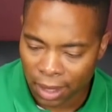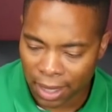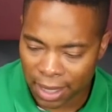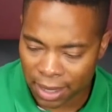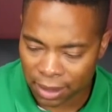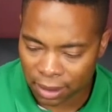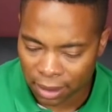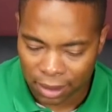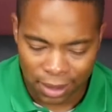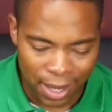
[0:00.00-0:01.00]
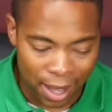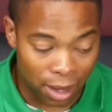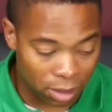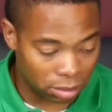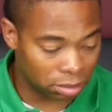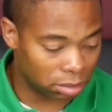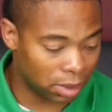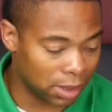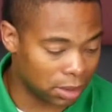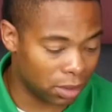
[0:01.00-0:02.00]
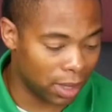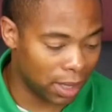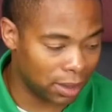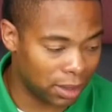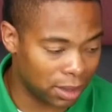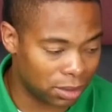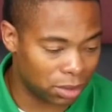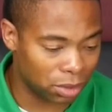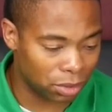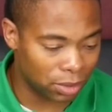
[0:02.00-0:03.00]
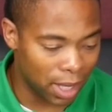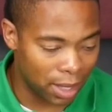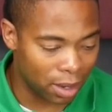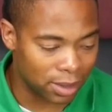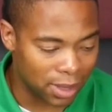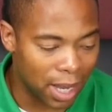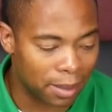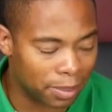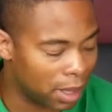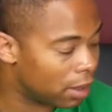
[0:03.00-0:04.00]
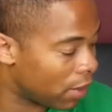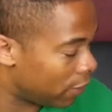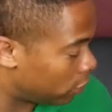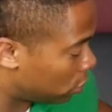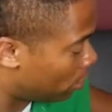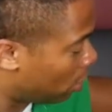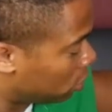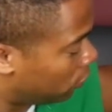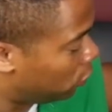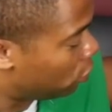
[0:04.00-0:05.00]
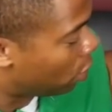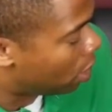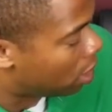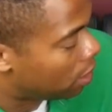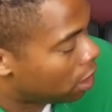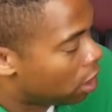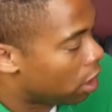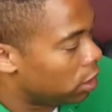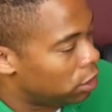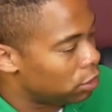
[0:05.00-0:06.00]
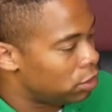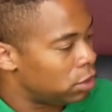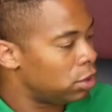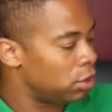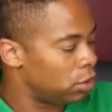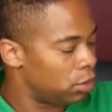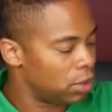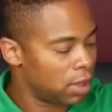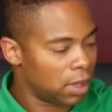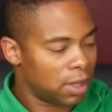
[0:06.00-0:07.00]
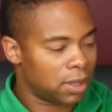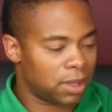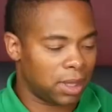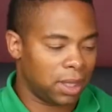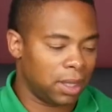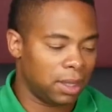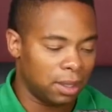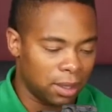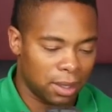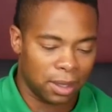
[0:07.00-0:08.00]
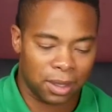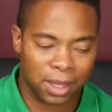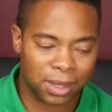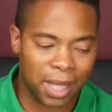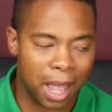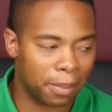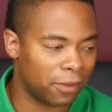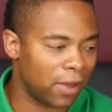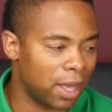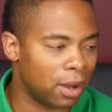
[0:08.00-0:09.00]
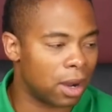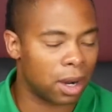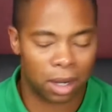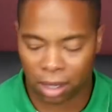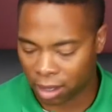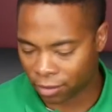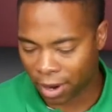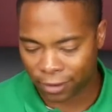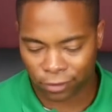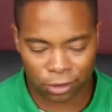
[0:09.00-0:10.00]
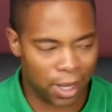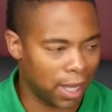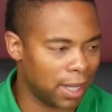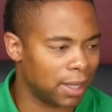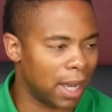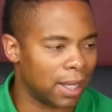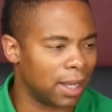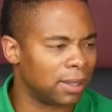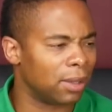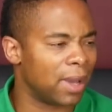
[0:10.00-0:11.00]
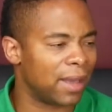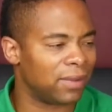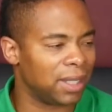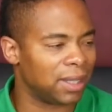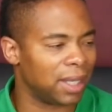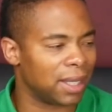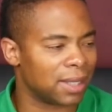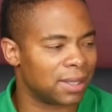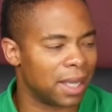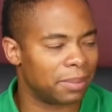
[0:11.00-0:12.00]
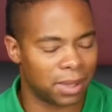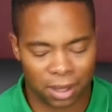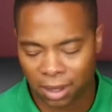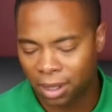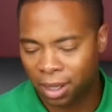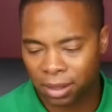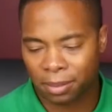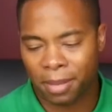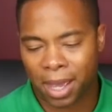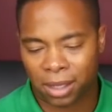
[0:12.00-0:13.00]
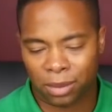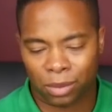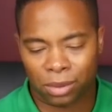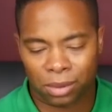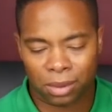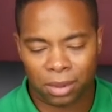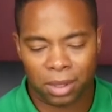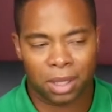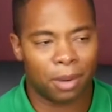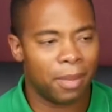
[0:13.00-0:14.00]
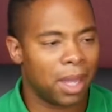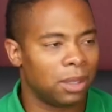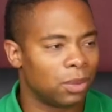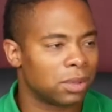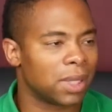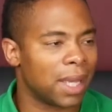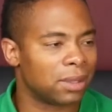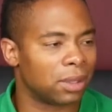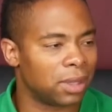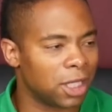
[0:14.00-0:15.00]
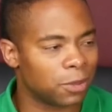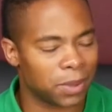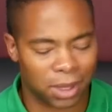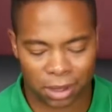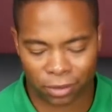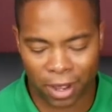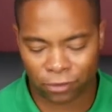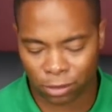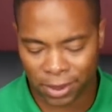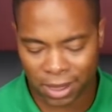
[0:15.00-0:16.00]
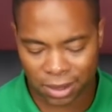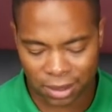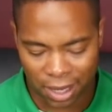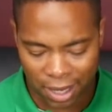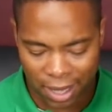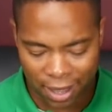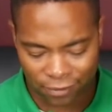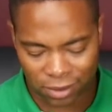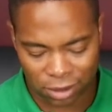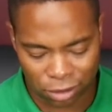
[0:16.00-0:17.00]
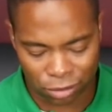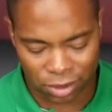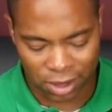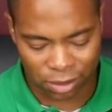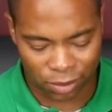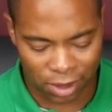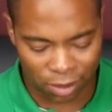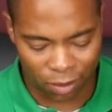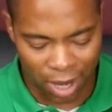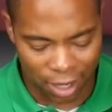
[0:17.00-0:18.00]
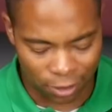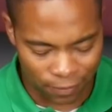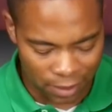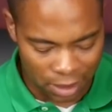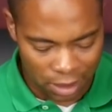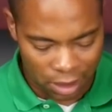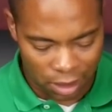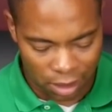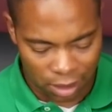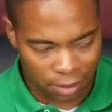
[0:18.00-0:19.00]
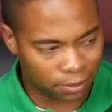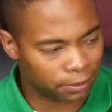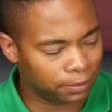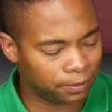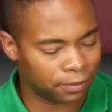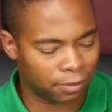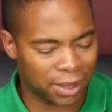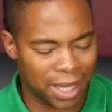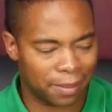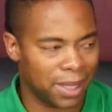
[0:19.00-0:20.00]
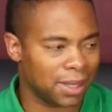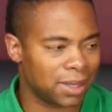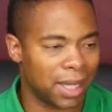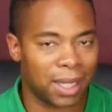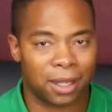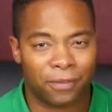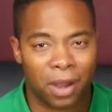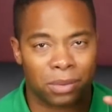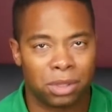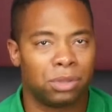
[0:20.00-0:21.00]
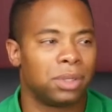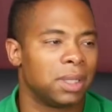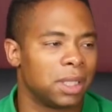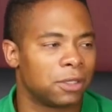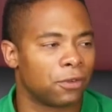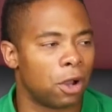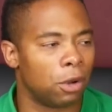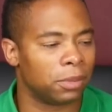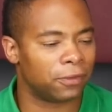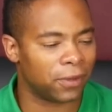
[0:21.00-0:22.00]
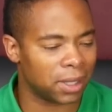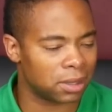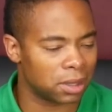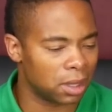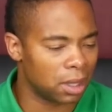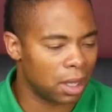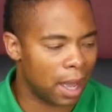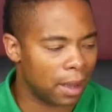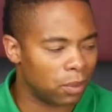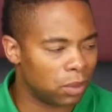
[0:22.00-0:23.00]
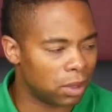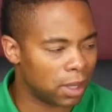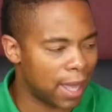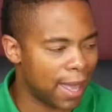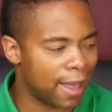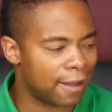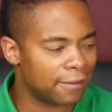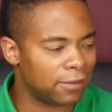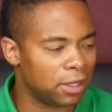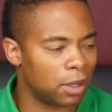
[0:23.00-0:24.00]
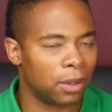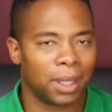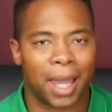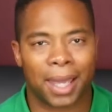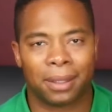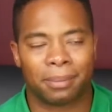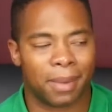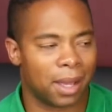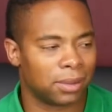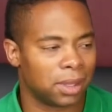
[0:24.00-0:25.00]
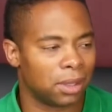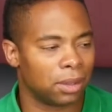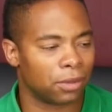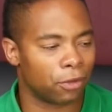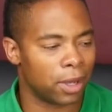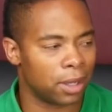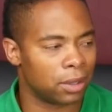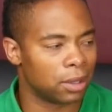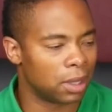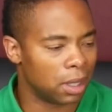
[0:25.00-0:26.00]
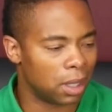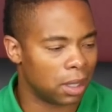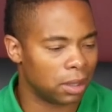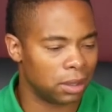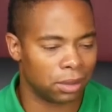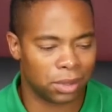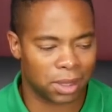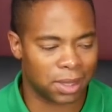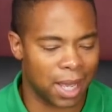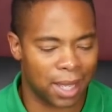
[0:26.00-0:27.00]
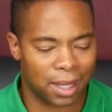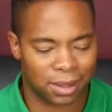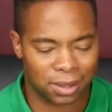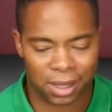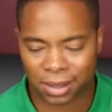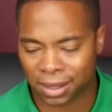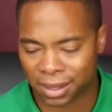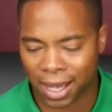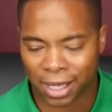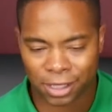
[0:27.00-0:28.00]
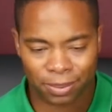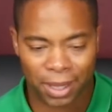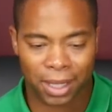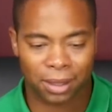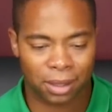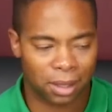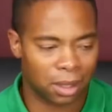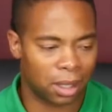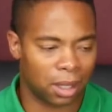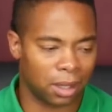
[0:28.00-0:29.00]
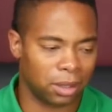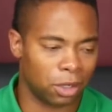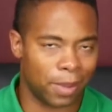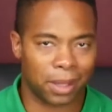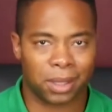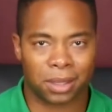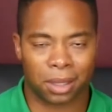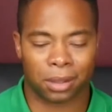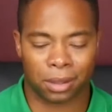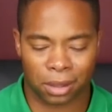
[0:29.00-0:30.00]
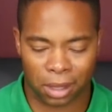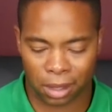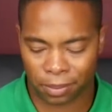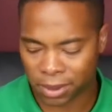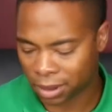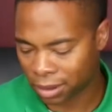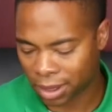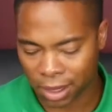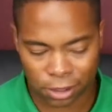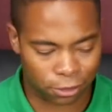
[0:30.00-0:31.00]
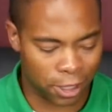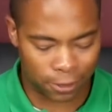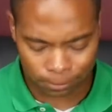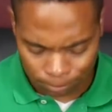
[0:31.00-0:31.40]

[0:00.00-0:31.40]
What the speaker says: And now let's go ahead and get to the AR type rifle. So most of you all are used to seeing this type of AR rifle, and I don't have anything except the manual, you know, manual sights on this particular rifle because I haven't used this one in a while. But that being said, if I was using this for home defense, I would have, you know, a light mounted on the rail, you know, just as I explained, you know, about these other particular guns, right?